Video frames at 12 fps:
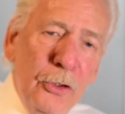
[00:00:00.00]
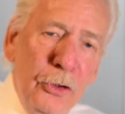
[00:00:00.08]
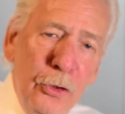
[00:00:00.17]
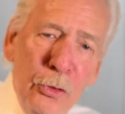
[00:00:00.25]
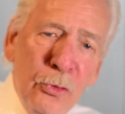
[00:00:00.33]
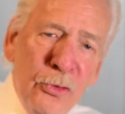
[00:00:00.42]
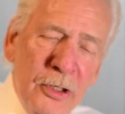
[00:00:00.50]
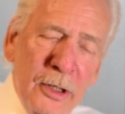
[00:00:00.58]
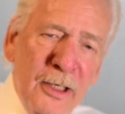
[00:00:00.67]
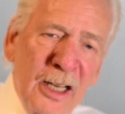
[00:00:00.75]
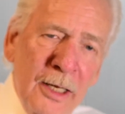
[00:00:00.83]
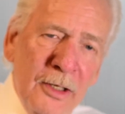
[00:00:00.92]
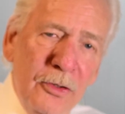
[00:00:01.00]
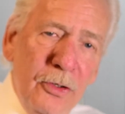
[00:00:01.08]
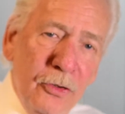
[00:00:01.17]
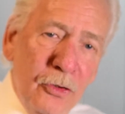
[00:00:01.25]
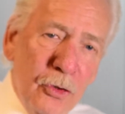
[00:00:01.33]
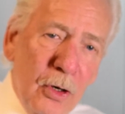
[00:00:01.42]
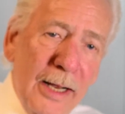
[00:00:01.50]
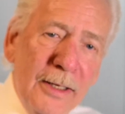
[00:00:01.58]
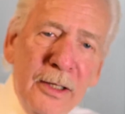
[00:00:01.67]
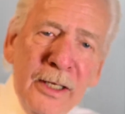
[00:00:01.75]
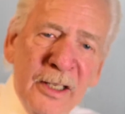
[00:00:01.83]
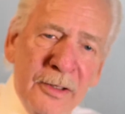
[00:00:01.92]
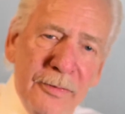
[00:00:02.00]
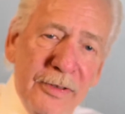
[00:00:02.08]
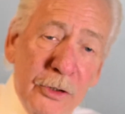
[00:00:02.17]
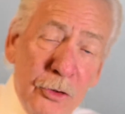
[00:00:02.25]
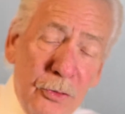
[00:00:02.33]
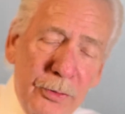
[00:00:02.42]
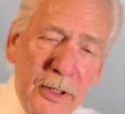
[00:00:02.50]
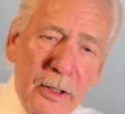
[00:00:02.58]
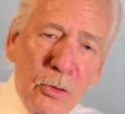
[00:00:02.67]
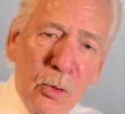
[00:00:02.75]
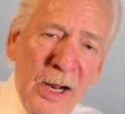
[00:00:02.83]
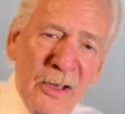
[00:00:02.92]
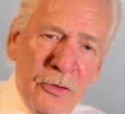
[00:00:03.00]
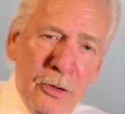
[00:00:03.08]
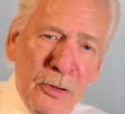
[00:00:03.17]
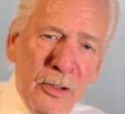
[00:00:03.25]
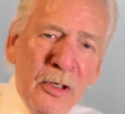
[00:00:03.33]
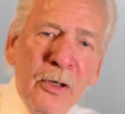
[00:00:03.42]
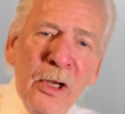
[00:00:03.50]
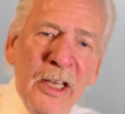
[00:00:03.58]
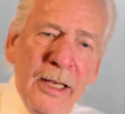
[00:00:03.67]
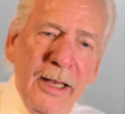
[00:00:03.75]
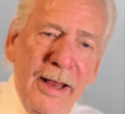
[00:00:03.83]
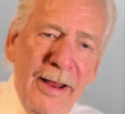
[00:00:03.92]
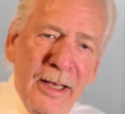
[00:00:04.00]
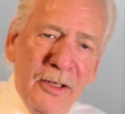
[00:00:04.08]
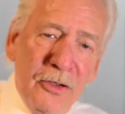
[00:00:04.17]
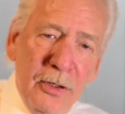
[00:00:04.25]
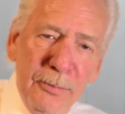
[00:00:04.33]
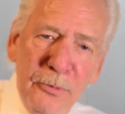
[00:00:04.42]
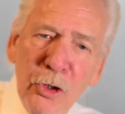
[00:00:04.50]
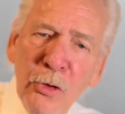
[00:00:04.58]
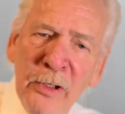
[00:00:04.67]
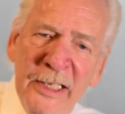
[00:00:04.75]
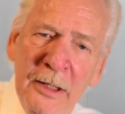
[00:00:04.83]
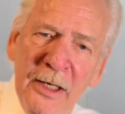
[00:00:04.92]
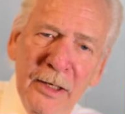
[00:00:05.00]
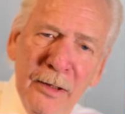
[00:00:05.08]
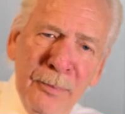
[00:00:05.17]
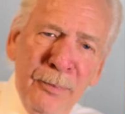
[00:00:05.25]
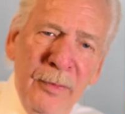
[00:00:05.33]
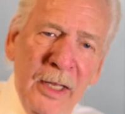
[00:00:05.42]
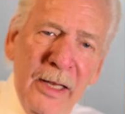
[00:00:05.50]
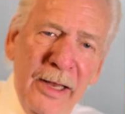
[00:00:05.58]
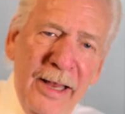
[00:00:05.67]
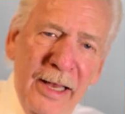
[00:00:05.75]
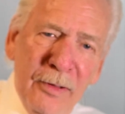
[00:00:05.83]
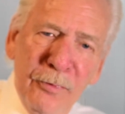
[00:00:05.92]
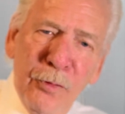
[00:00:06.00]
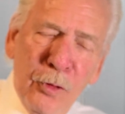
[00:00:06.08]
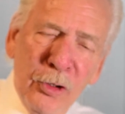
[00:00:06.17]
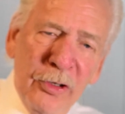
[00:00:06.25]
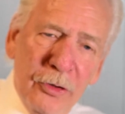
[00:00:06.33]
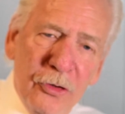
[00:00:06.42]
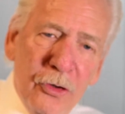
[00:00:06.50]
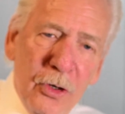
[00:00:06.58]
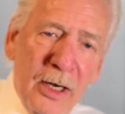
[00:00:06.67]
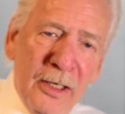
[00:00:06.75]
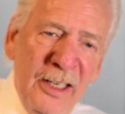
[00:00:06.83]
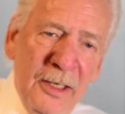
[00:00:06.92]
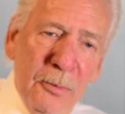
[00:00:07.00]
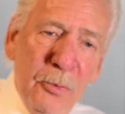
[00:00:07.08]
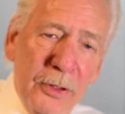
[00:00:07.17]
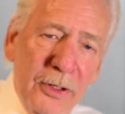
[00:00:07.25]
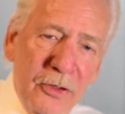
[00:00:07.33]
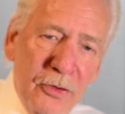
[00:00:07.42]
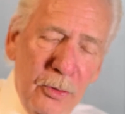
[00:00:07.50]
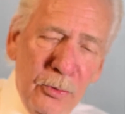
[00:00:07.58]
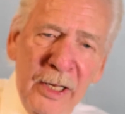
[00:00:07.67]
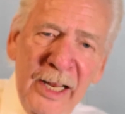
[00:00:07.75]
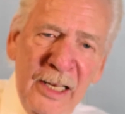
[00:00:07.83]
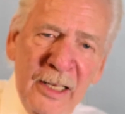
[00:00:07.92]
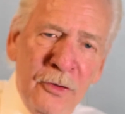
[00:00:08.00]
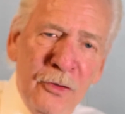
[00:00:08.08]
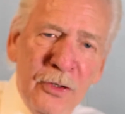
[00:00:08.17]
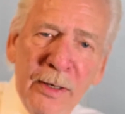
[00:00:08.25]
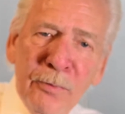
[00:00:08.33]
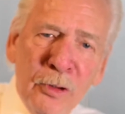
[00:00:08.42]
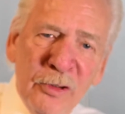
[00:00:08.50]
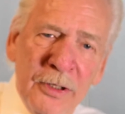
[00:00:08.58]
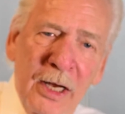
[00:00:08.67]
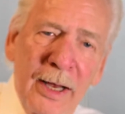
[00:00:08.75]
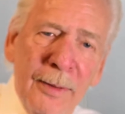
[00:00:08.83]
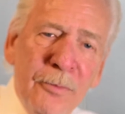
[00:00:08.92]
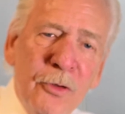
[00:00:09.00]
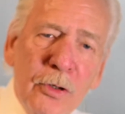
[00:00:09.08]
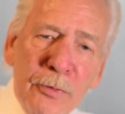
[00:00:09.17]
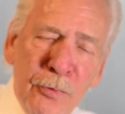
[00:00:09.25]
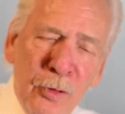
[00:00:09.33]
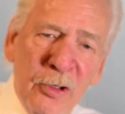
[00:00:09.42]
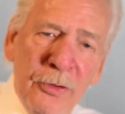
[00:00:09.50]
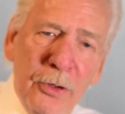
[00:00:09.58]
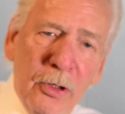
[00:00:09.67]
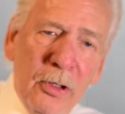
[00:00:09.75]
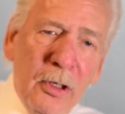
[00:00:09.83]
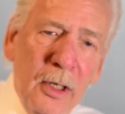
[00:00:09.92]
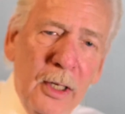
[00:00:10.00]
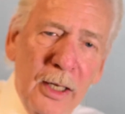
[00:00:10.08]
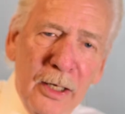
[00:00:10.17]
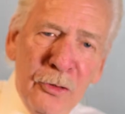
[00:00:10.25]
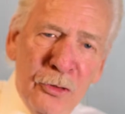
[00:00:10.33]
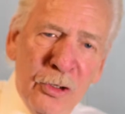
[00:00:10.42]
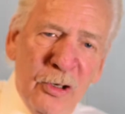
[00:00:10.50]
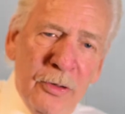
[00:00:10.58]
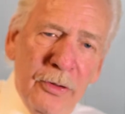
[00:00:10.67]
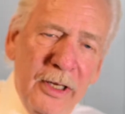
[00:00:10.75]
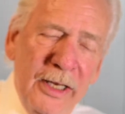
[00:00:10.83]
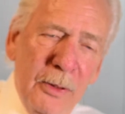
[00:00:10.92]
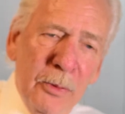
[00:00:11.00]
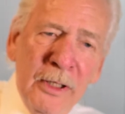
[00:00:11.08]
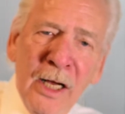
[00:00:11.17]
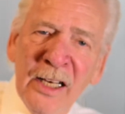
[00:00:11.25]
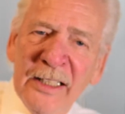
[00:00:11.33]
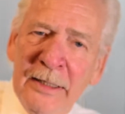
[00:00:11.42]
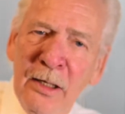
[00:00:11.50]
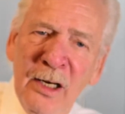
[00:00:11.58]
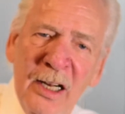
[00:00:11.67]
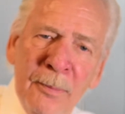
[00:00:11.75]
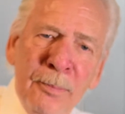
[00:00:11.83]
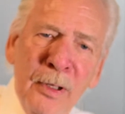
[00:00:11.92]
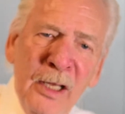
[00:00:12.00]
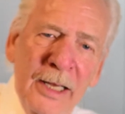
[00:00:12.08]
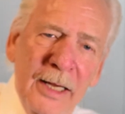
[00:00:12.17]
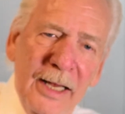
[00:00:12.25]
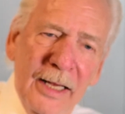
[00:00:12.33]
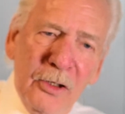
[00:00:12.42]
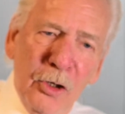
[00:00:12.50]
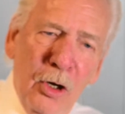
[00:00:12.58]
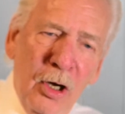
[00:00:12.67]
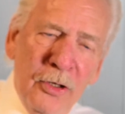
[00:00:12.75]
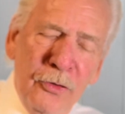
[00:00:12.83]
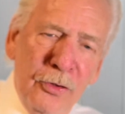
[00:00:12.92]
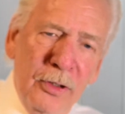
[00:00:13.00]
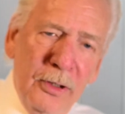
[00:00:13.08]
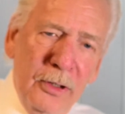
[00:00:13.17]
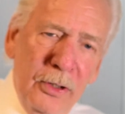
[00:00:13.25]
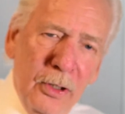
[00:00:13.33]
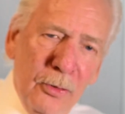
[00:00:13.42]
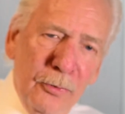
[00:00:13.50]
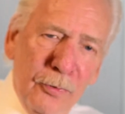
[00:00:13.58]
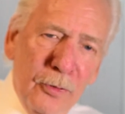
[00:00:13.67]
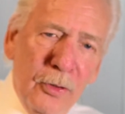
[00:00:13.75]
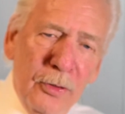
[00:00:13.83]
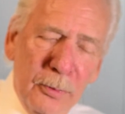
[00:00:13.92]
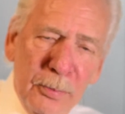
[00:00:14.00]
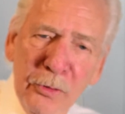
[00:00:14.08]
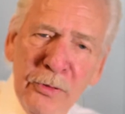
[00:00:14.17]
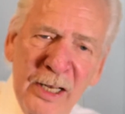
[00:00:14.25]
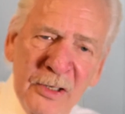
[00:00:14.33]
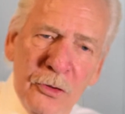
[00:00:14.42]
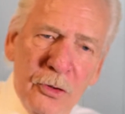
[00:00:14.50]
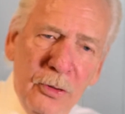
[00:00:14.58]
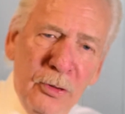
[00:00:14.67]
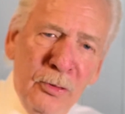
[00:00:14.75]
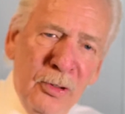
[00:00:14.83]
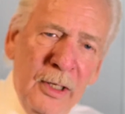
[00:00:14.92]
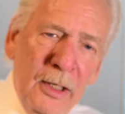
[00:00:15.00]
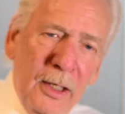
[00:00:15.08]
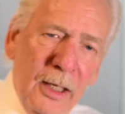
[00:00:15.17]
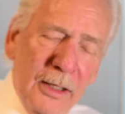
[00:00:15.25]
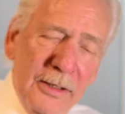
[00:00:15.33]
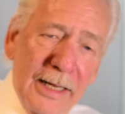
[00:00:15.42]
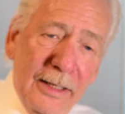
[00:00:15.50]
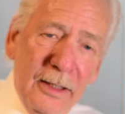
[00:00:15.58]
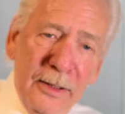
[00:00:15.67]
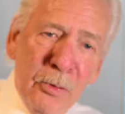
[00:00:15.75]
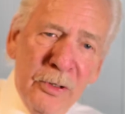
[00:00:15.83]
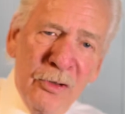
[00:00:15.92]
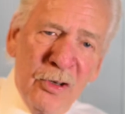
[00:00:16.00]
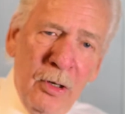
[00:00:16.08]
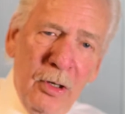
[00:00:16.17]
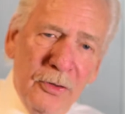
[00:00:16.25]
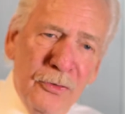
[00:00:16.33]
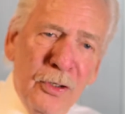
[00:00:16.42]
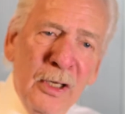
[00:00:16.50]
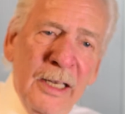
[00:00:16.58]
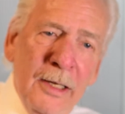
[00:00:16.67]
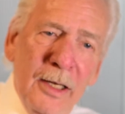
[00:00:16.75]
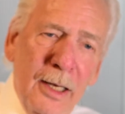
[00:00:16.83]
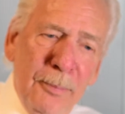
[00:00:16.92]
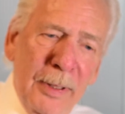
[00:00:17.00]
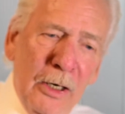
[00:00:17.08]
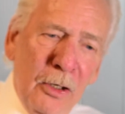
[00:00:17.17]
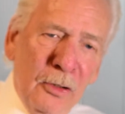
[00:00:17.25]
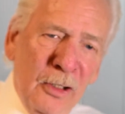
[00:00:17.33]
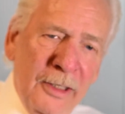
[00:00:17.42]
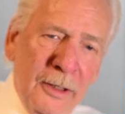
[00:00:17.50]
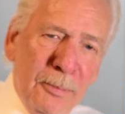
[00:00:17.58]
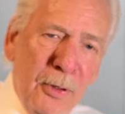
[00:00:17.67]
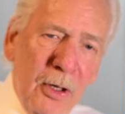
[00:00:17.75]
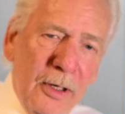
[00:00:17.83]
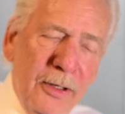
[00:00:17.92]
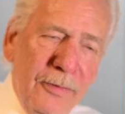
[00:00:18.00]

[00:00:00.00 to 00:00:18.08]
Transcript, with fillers: used the gun to strike the individual, the aggressor, and subduing him, and further struck him with his own hand several times to further assure that he would not get up and cause, you know, further potential uh, deadly results. Apparently, upon an